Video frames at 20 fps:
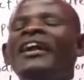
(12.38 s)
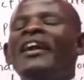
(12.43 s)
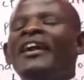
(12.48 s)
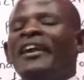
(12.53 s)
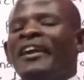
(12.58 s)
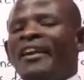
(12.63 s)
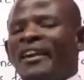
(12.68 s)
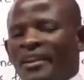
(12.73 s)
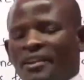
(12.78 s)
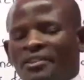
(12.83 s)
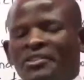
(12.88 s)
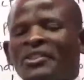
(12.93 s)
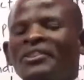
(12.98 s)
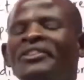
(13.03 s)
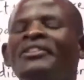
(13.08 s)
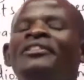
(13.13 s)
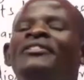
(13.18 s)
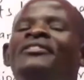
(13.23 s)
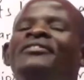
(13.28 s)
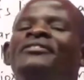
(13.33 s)

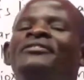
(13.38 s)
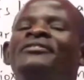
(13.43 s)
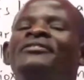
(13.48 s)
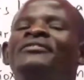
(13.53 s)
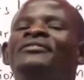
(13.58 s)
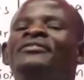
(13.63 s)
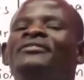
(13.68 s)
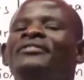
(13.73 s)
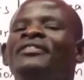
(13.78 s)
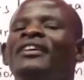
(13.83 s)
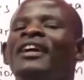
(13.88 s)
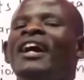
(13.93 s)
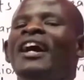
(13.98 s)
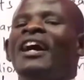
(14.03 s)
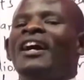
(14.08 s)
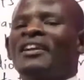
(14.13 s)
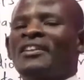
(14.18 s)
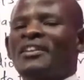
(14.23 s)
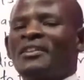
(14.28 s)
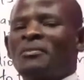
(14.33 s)
lesson
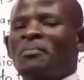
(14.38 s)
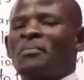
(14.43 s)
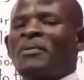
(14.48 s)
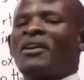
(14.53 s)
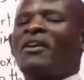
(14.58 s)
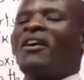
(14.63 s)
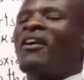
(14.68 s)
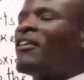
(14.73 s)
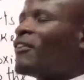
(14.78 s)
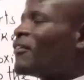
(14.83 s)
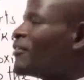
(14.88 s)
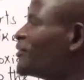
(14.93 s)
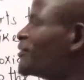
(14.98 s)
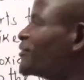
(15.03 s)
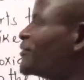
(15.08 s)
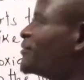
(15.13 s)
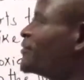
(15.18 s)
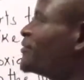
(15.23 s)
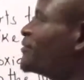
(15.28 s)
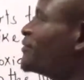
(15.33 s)
under the topic of